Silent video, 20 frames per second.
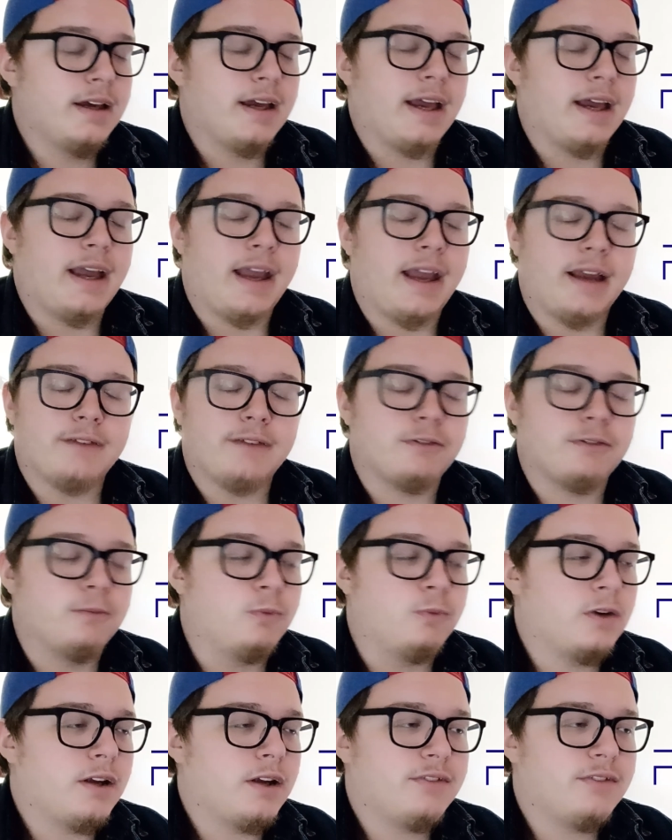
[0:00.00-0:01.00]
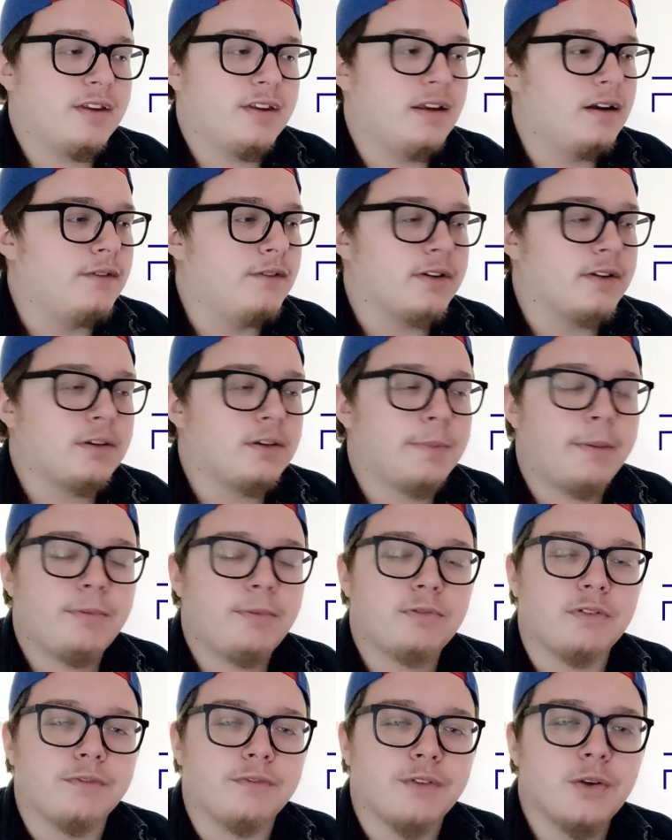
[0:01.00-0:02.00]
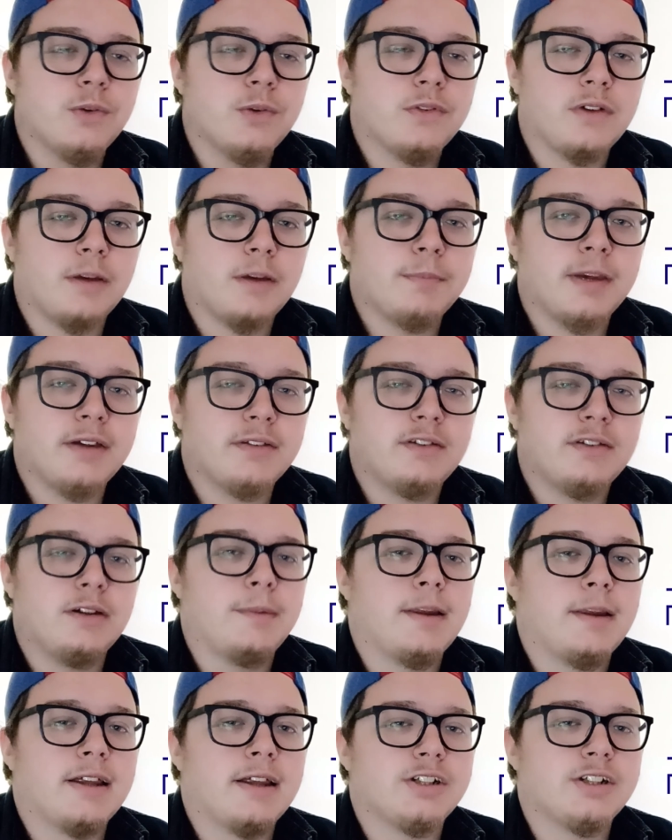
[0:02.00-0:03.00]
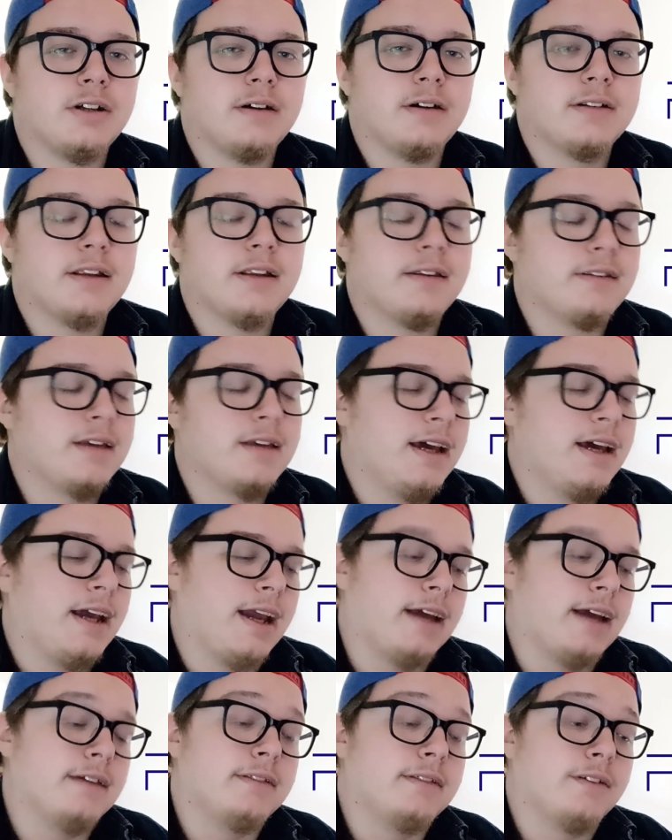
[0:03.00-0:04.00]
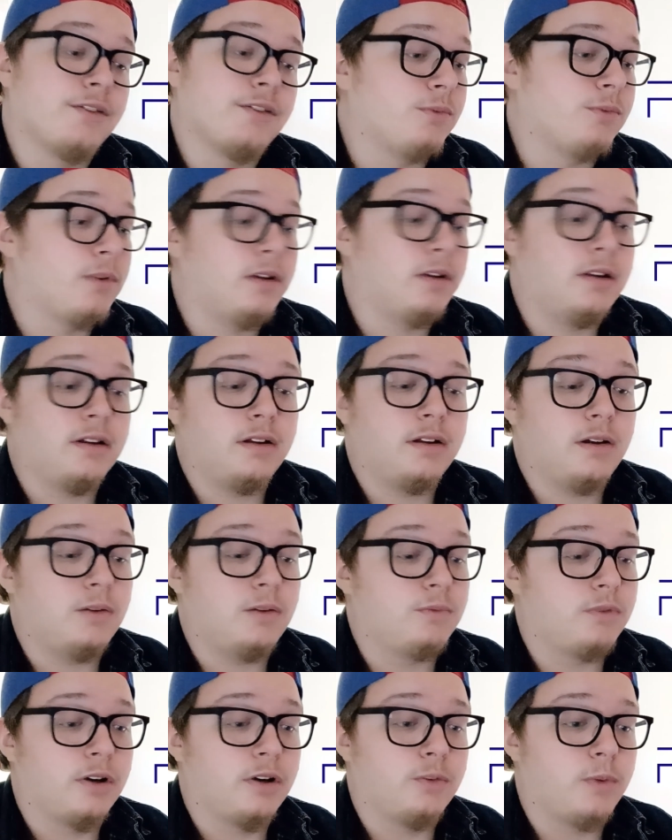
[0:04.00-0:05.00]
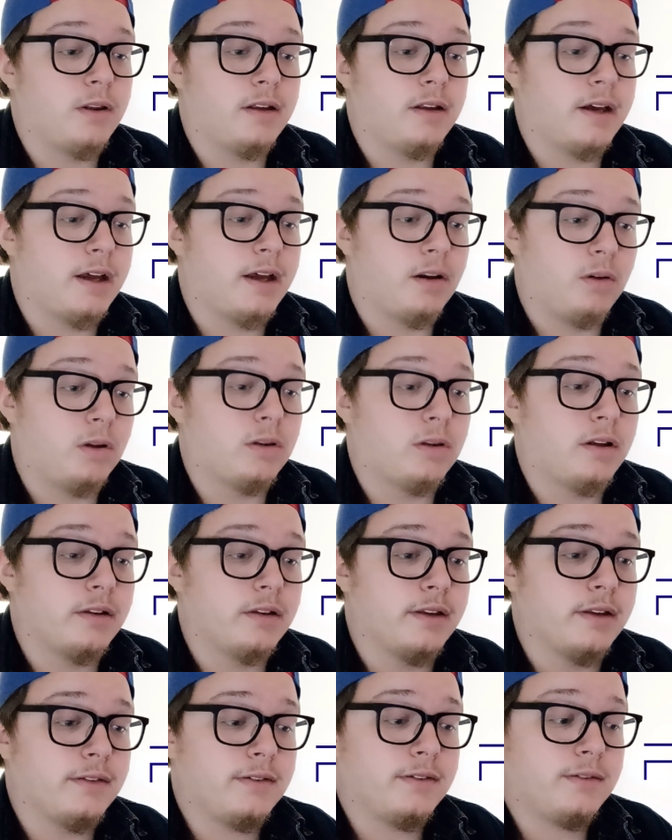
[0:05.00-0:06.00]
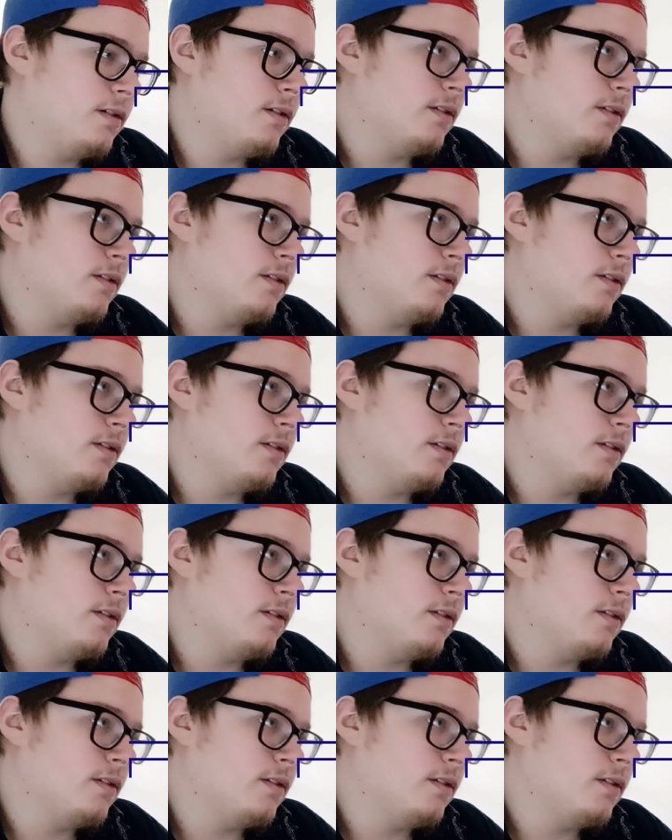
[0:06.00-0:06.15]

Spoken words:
and from what I've seen of other people's reviews on PS2 emulation on this, it doesn't run well at all on this.